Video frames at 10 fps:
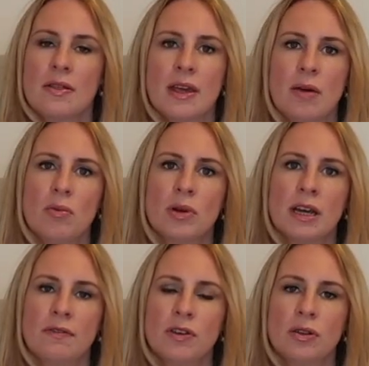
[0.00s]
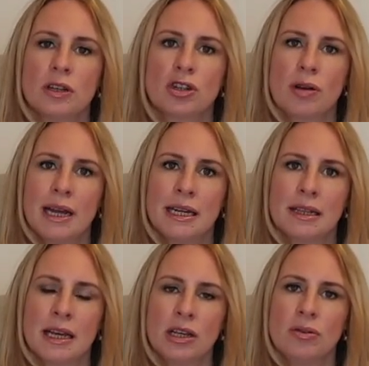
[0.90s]
that will give you the training
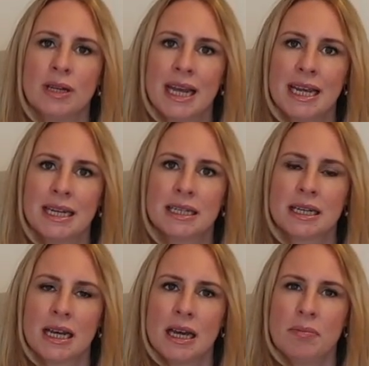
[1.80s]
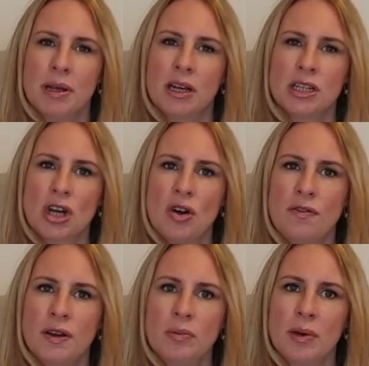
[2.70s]
that you need. Because
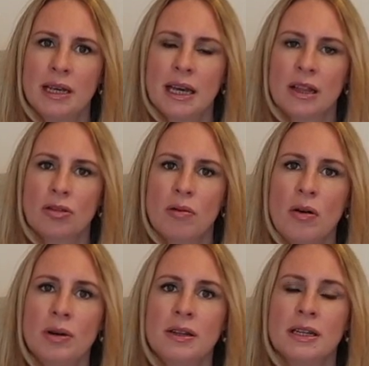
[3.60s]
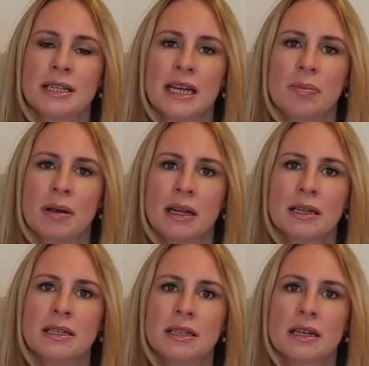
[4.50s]
often we get thrown in the deep
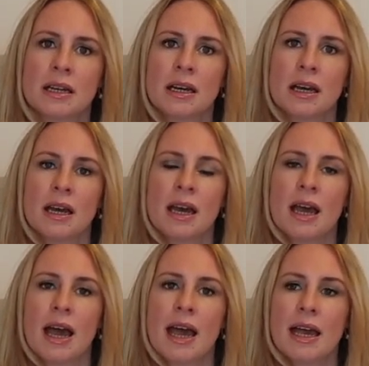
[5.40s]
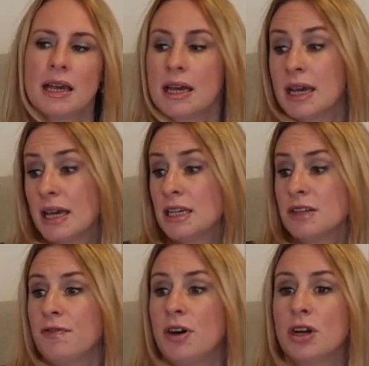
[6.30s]
end. Here's
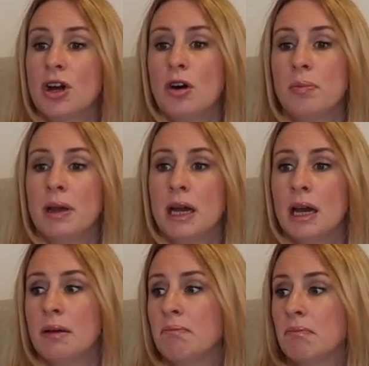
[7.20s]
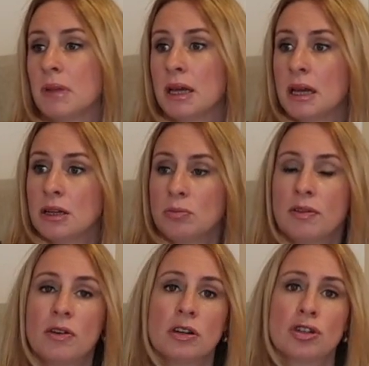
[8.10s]
a photocopier,
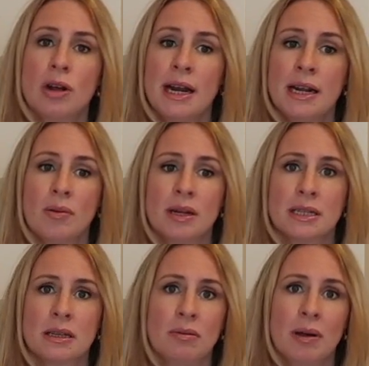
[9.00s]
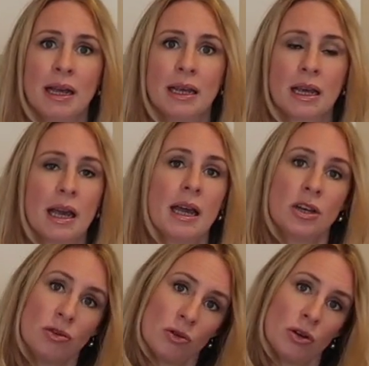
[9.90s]
we've got training once a week,
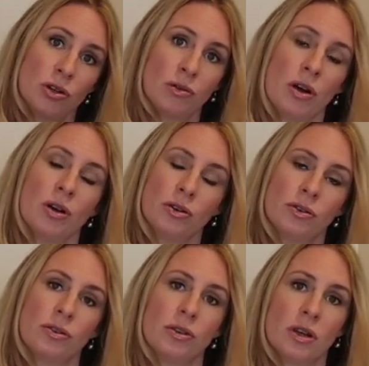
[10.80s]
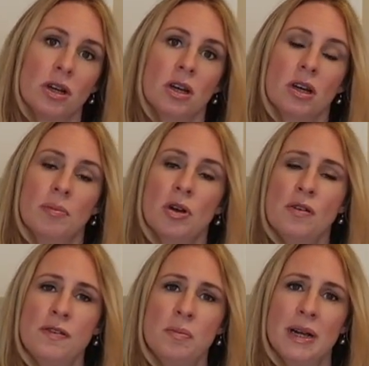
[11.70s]
and you're on your own. But
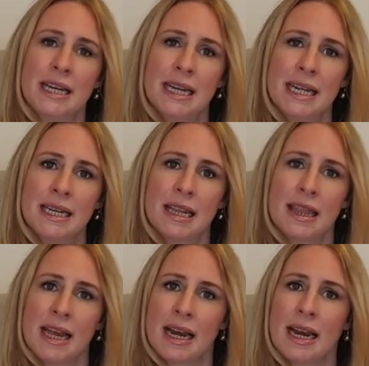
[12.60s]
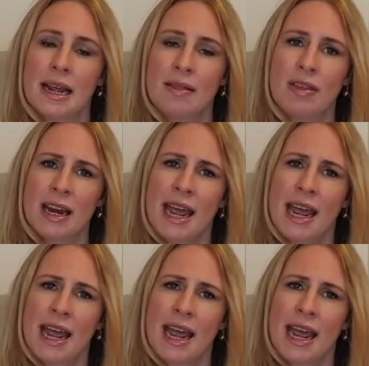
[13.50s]
often we need that, that